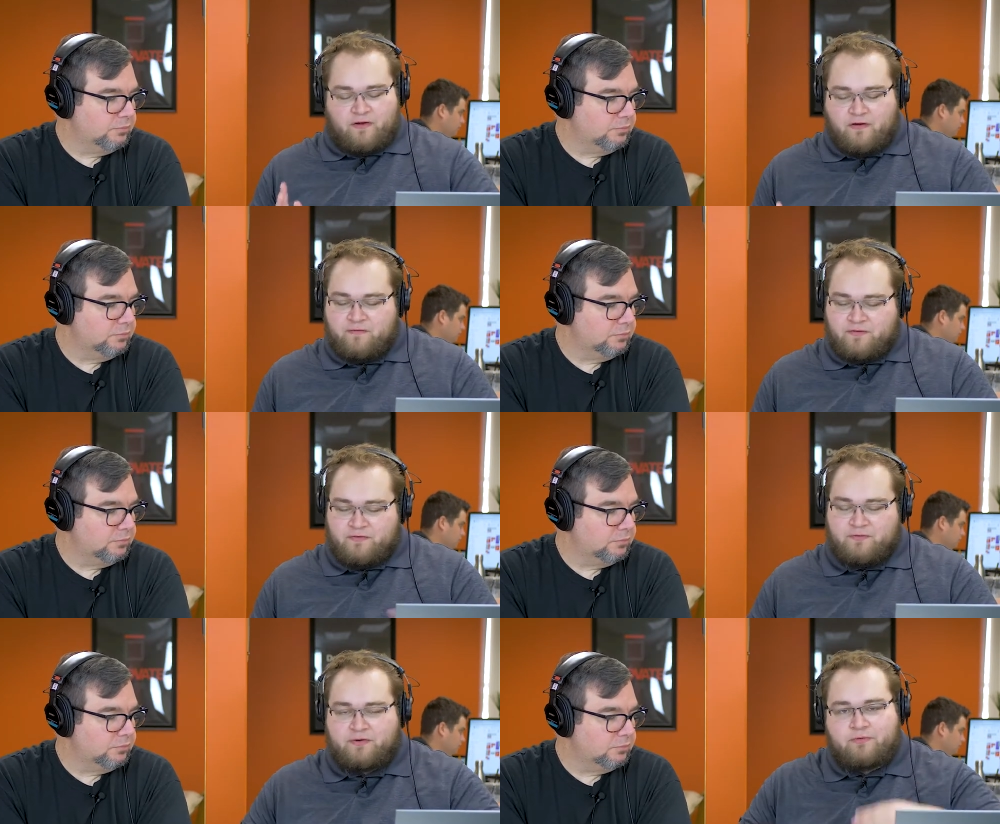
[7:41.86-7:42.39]

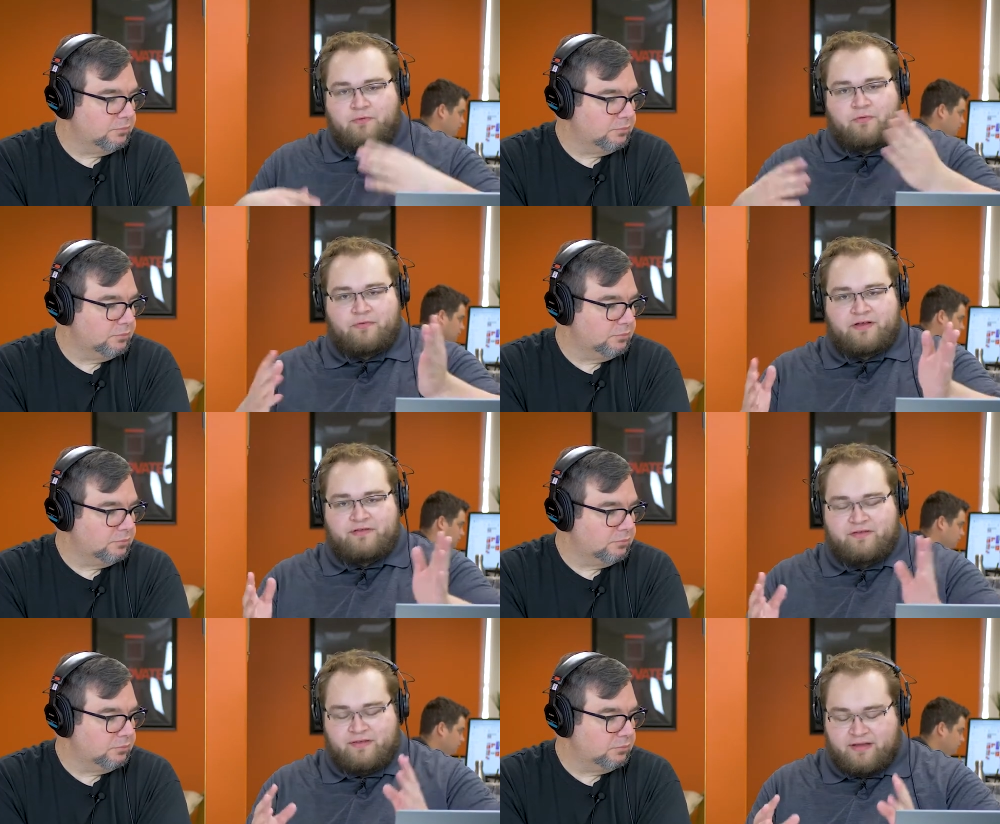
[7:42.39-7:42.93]
Speaker 1: off because we're, we're
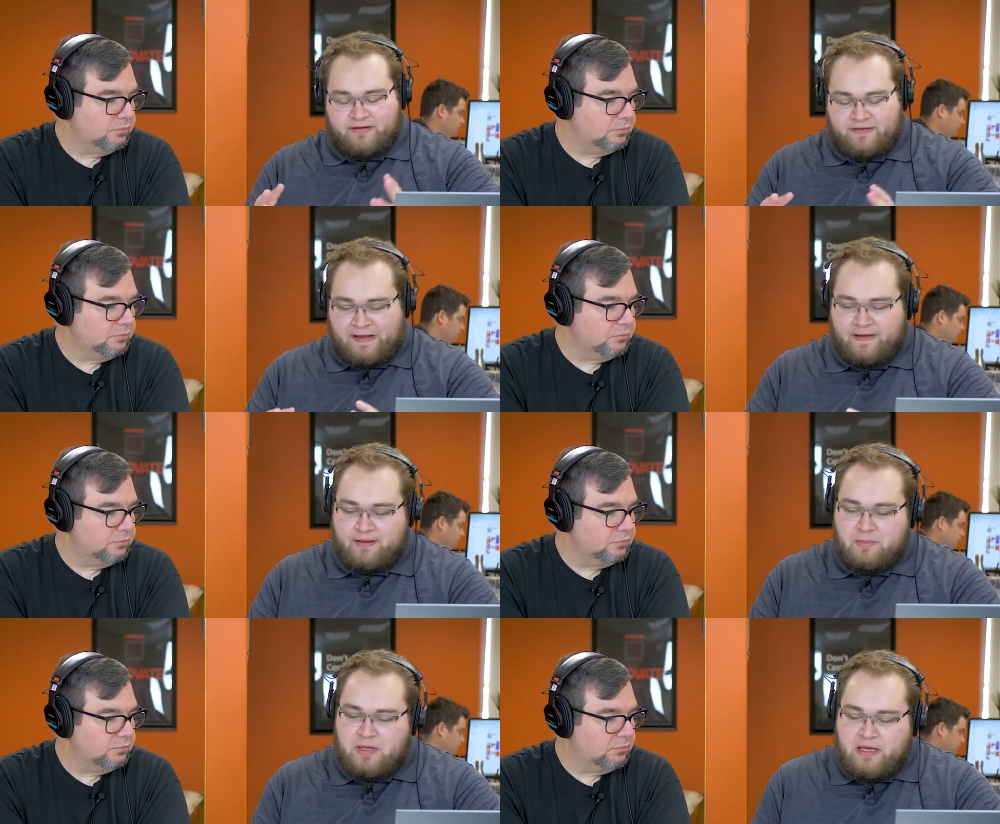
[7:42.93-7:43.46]
reaching that
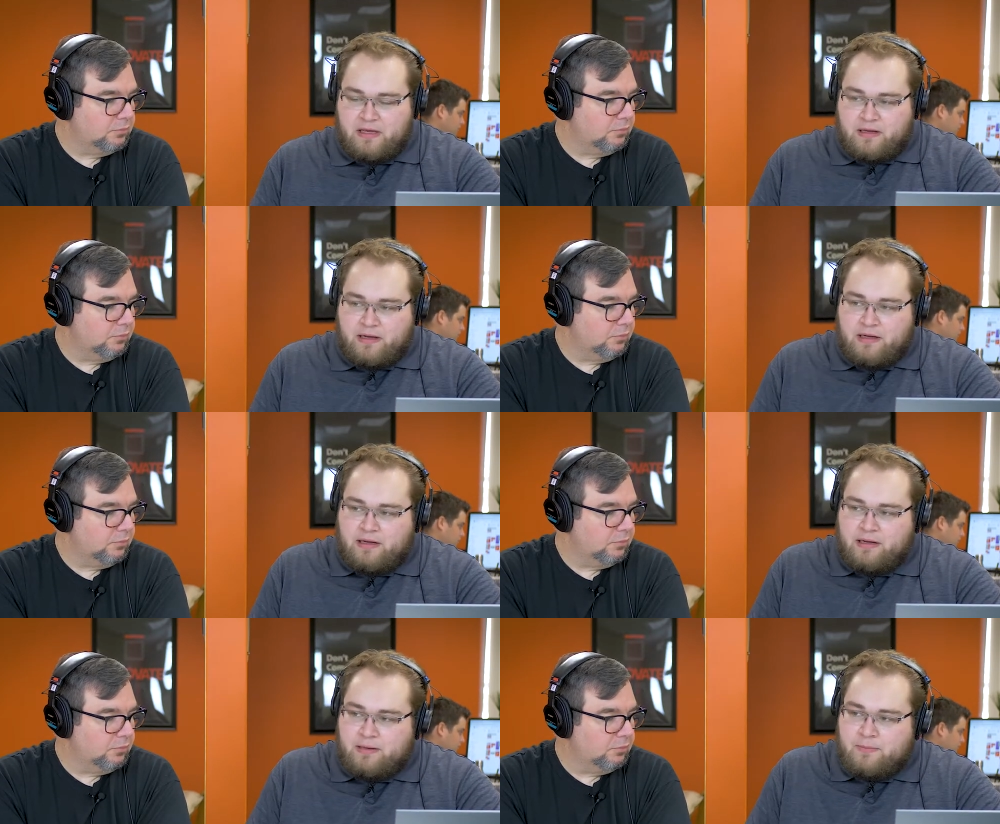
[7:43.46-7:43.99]
time
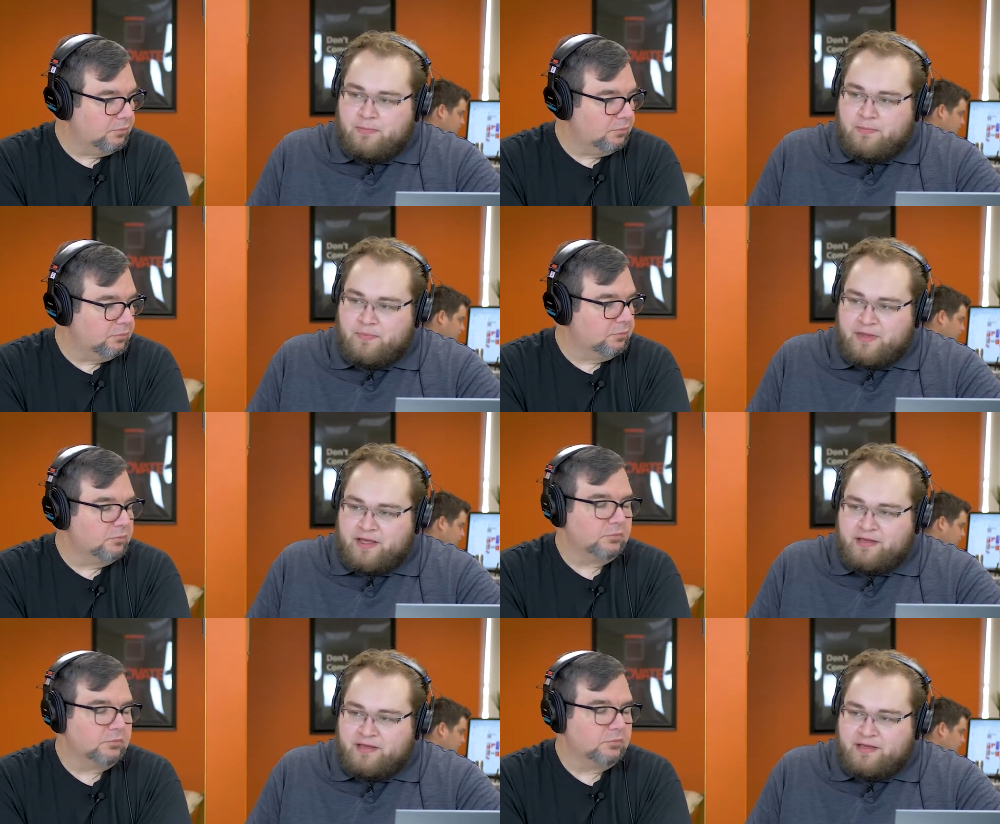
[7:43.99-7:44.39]
um,